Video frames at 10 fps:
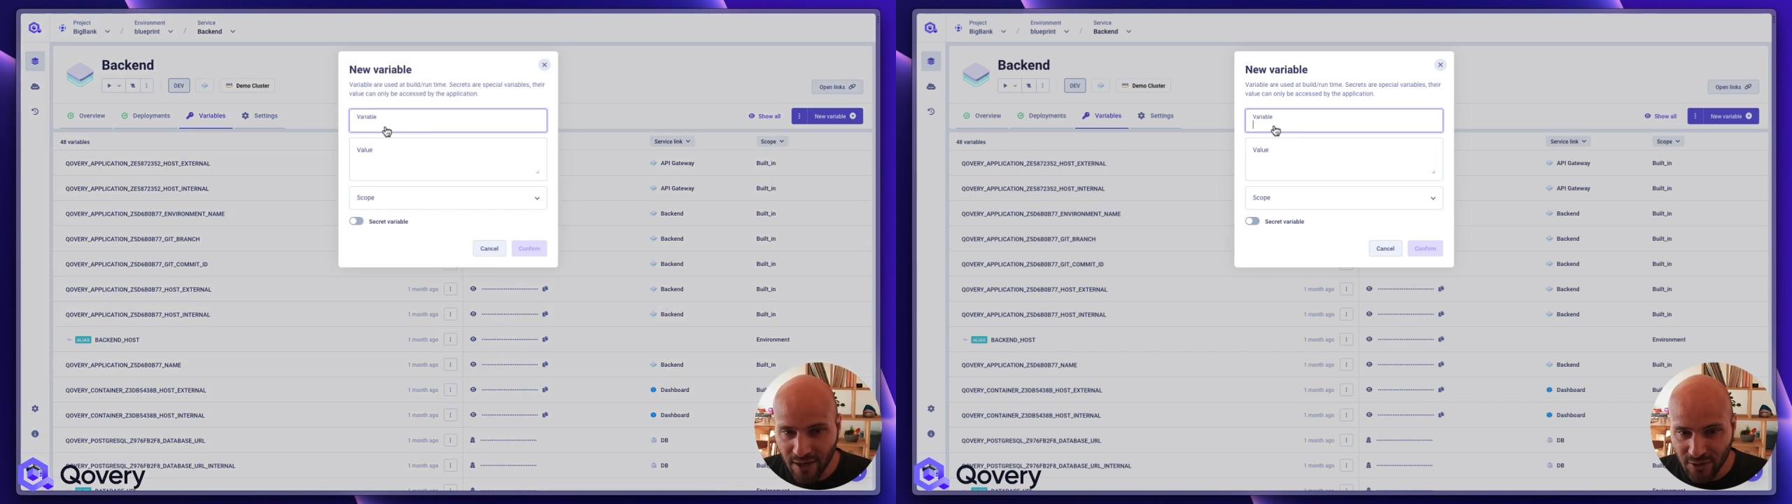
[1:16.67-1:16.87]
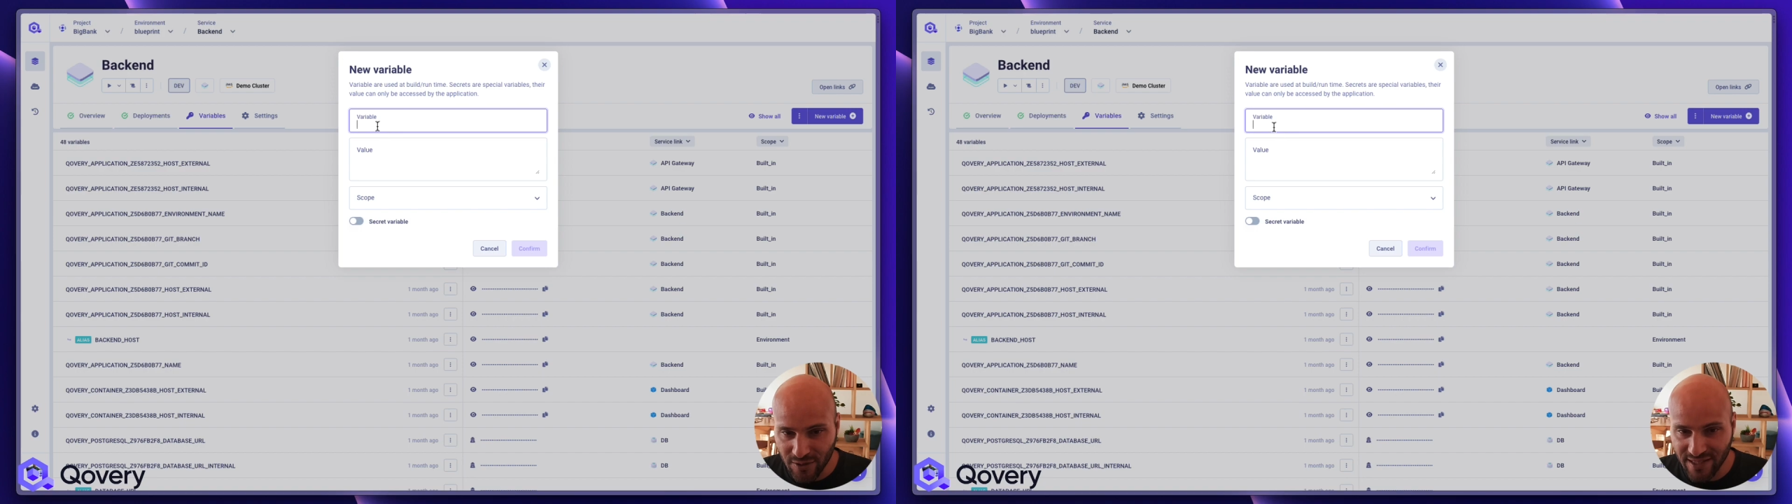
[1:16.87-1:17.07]

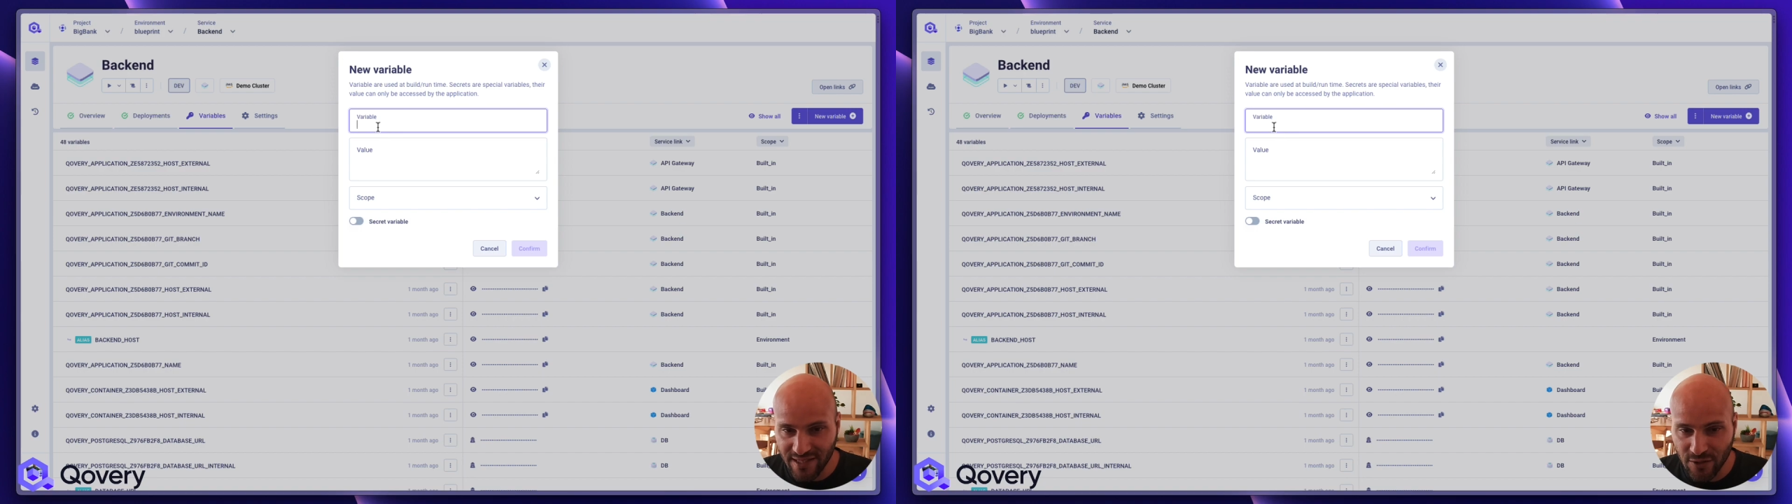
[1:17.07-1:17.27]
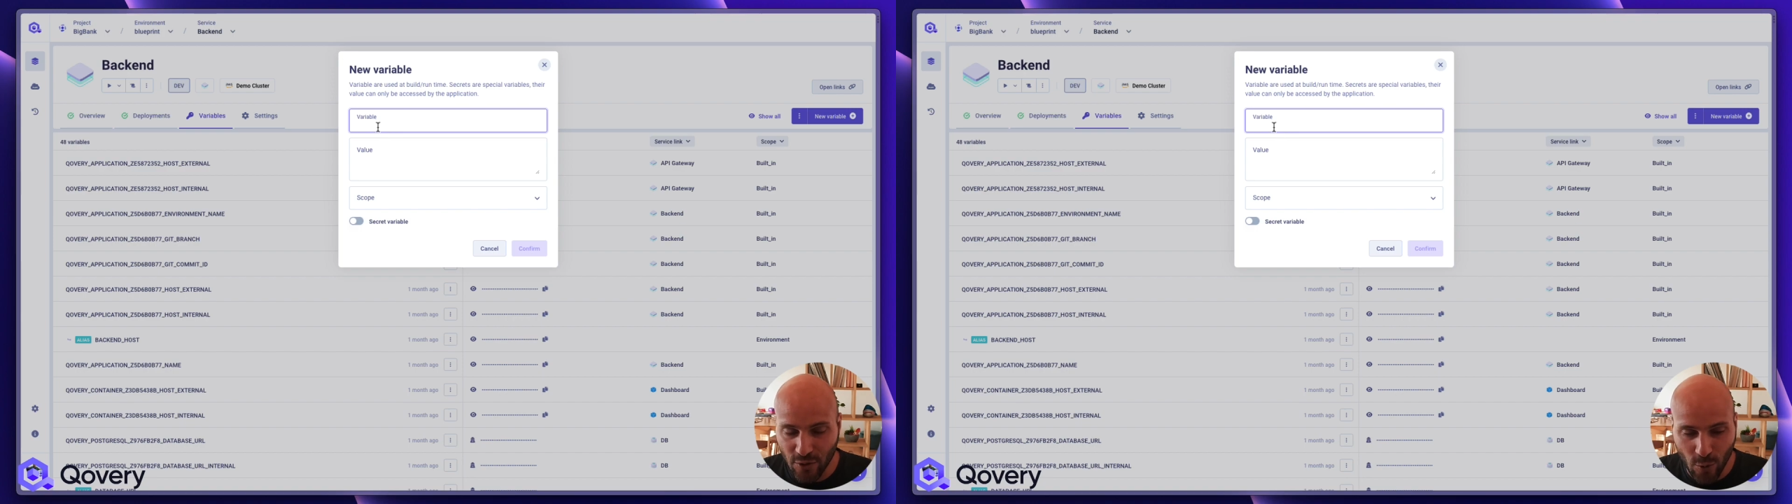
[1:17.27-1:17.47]
So
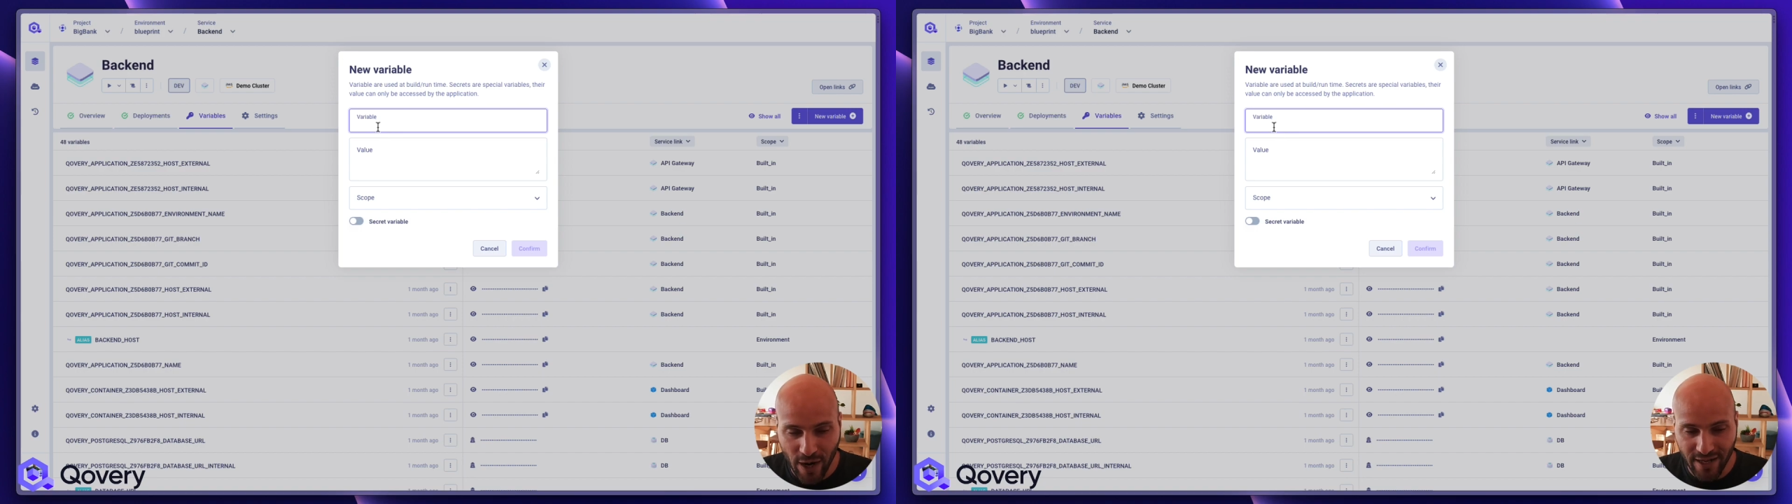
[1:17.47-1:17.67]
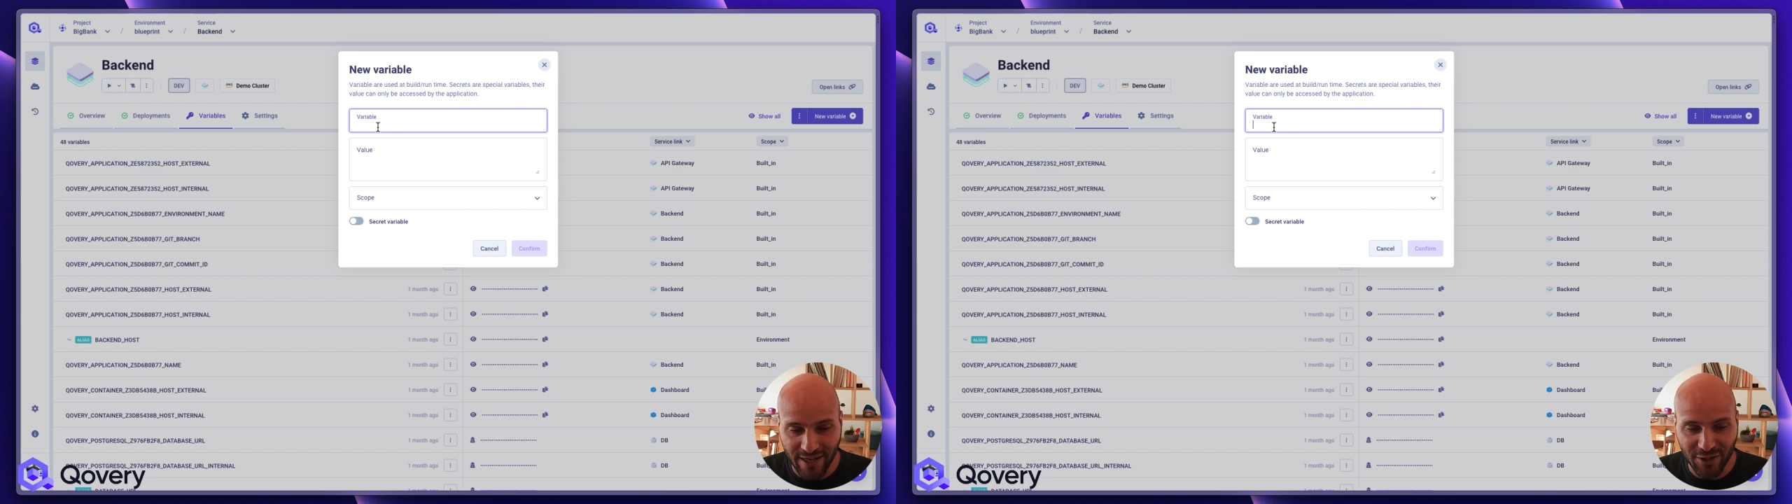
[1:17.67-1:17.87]
this is the
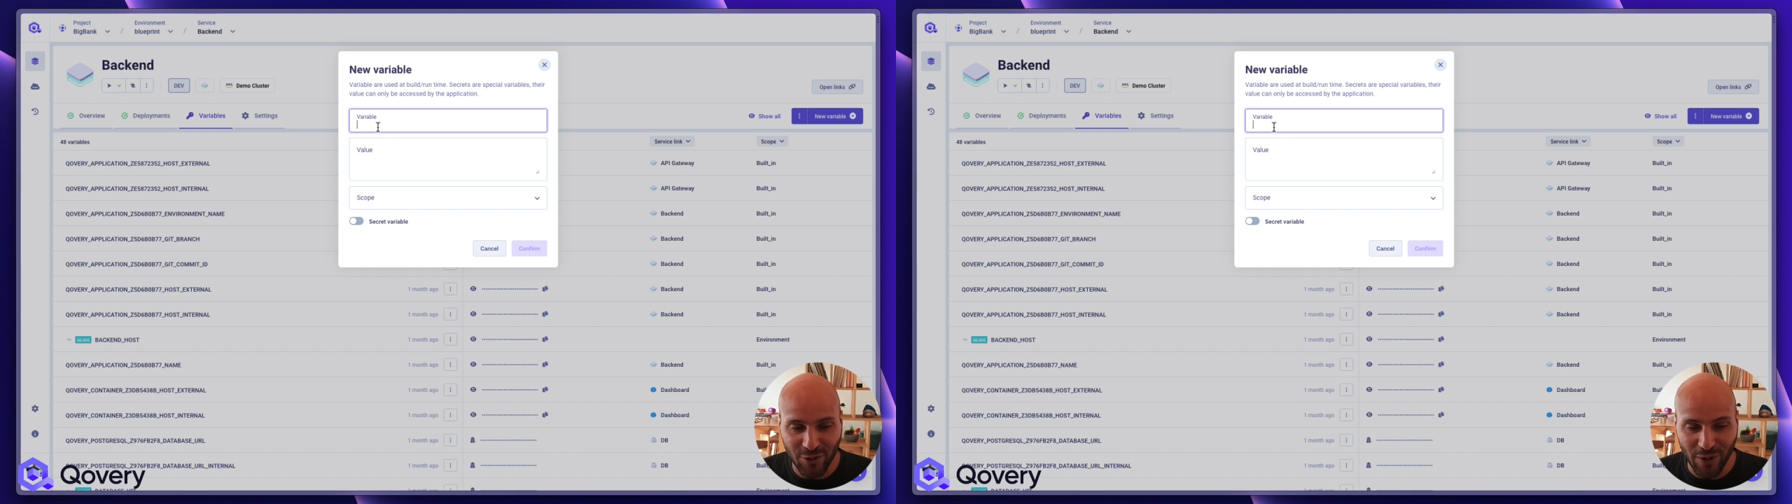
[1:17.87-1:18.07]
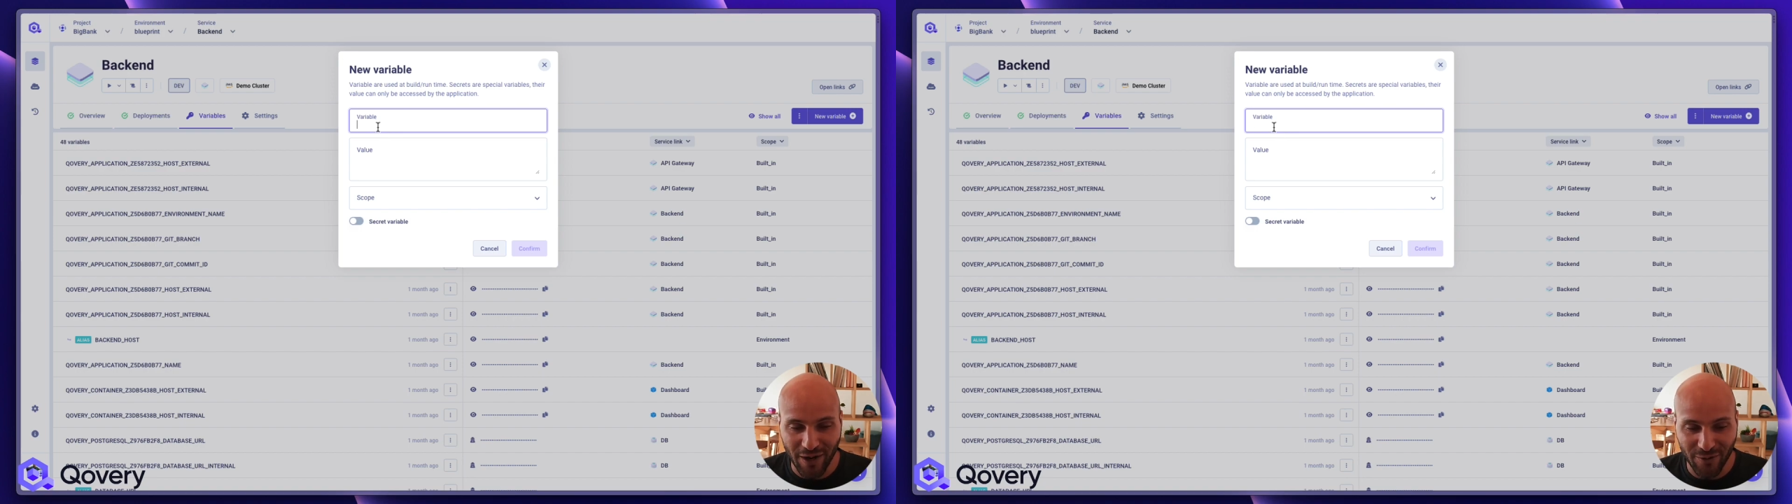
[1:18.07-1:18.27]
way
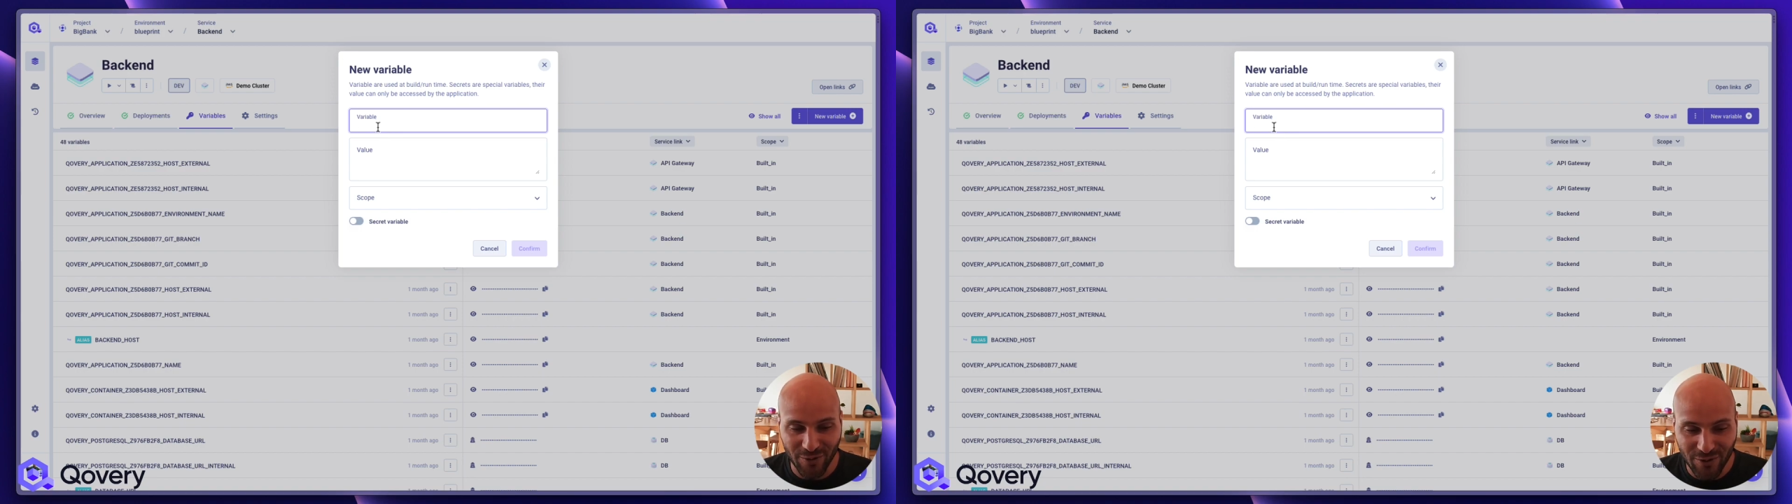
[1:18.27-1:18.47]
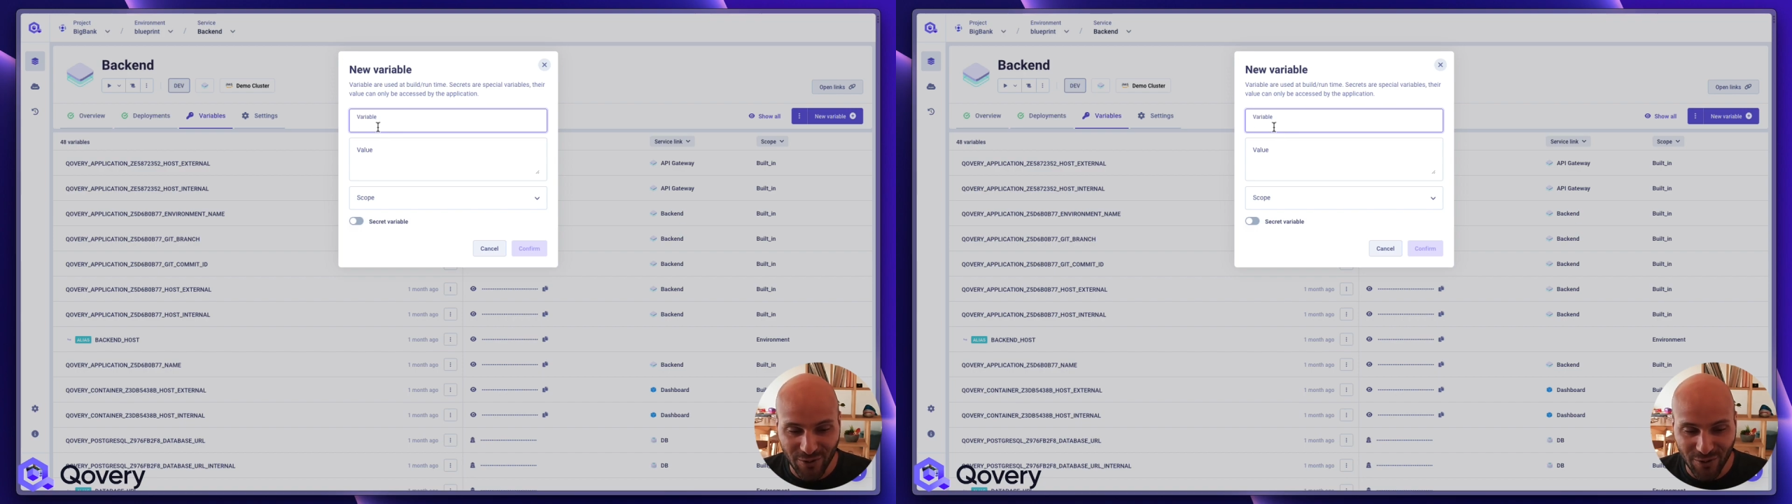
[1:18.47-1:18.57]
that you are used